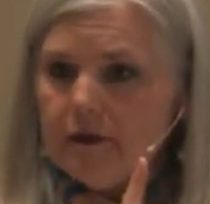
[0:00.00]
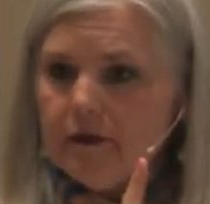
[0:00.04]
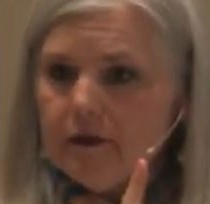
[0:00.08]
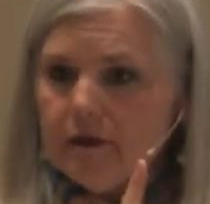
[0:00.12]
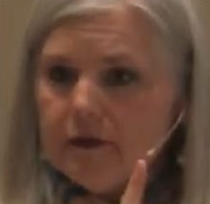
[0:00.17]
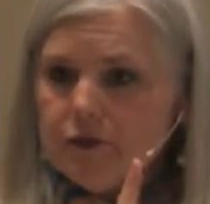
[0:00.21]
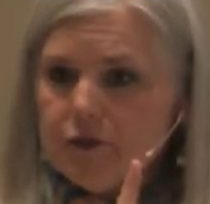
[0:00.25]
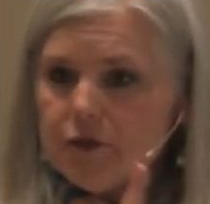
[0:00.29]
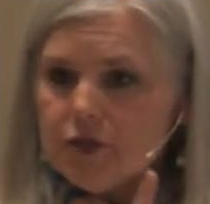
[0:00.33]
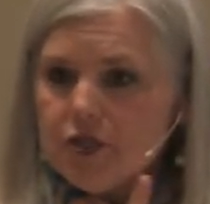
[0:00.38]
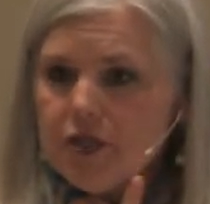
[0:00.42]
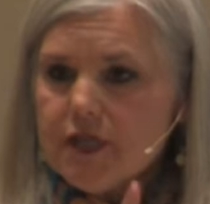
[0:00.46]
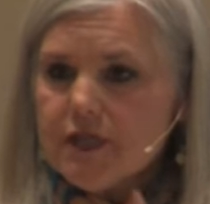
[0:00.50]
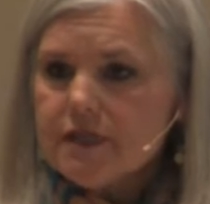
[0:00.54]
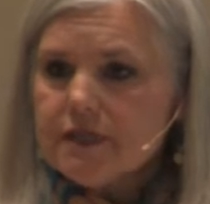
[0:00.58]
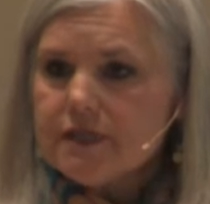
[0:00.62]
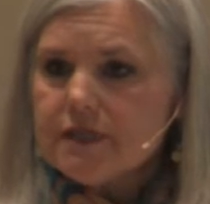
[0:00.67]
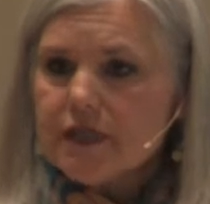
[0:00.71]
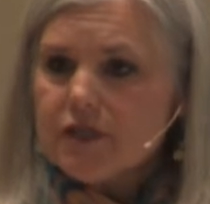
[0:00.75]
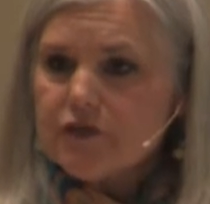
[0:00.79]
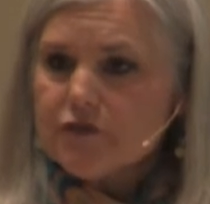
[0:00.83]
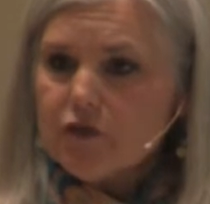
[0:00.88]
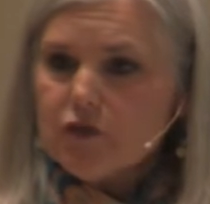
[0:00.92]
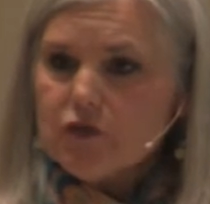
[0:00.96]
So Jesus
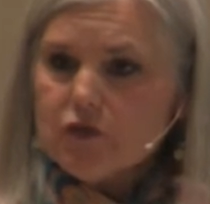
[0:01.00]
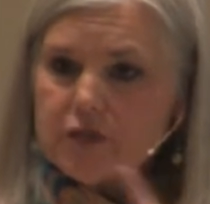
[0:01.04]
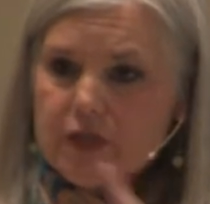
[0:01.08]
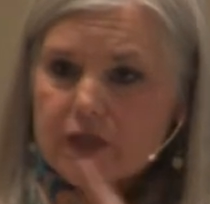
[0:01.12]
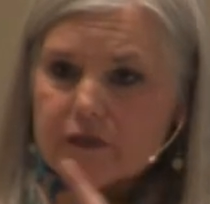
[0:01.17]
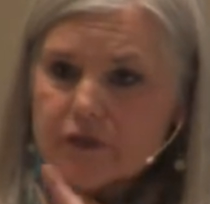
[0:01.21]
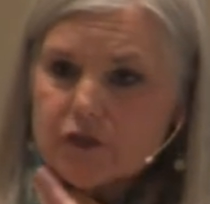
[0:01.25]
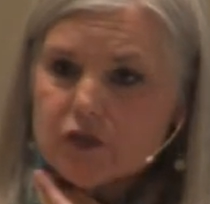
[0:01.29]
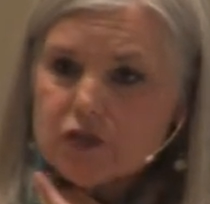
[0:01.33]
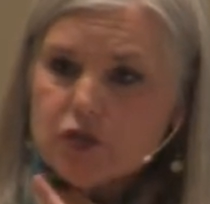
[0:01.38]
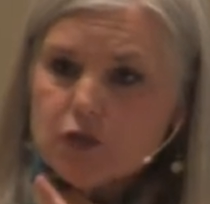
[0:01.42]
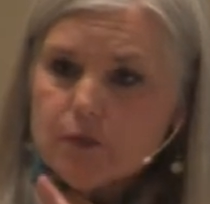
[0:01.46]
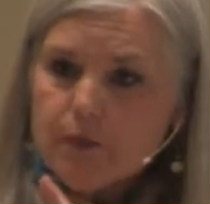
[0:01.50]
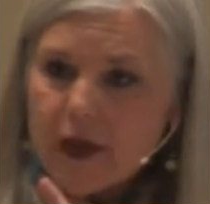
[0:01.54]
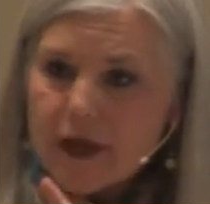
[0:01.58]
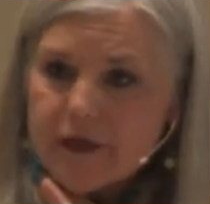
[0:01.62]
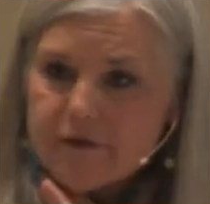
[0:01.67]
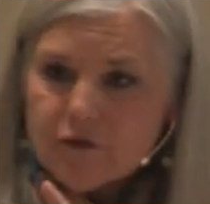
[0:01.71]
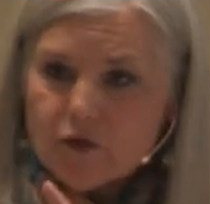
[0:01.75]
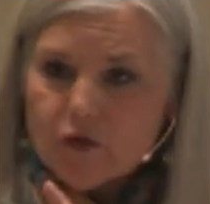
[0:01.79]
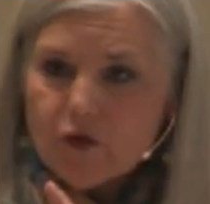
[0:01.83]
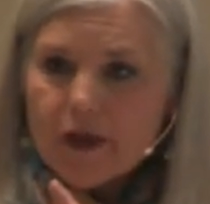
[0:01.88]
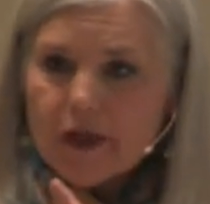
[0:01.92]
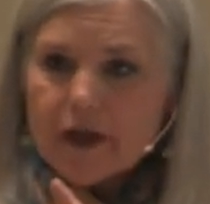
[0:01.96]
says, first get the
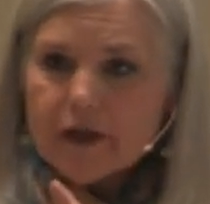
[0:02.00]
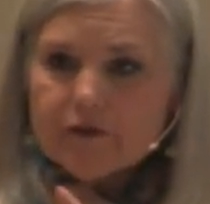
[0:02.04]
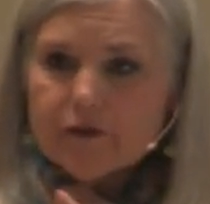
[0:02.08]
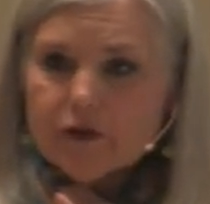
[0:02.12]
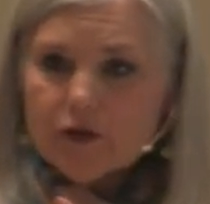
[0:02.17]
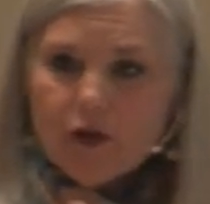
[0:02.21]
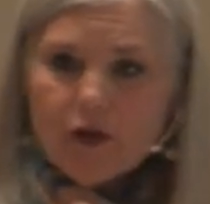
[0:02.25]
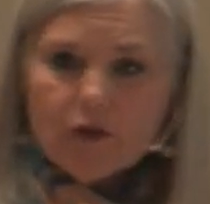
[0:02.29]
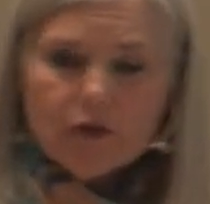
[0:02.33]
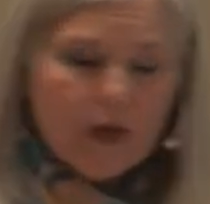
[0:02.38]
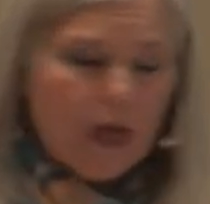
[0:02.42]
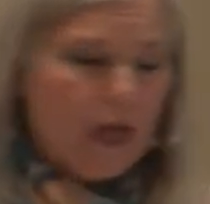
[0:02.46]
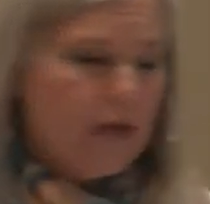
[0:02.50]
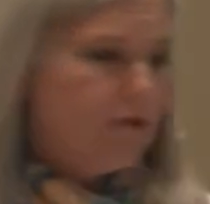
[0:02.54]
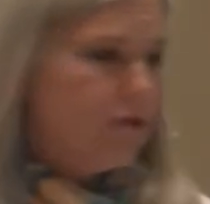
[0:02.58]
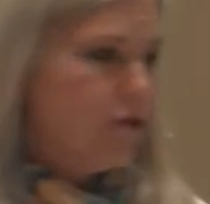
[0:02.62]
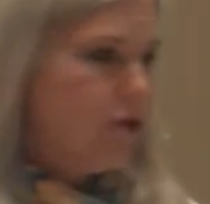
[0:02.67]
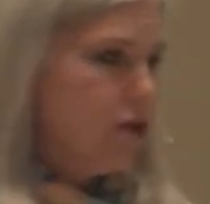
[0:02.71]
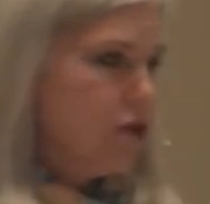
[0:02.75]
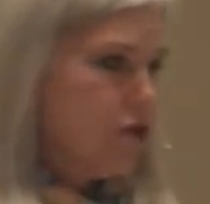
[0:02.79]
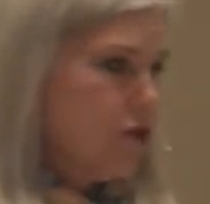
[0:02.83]
2x4 out of your own eye before you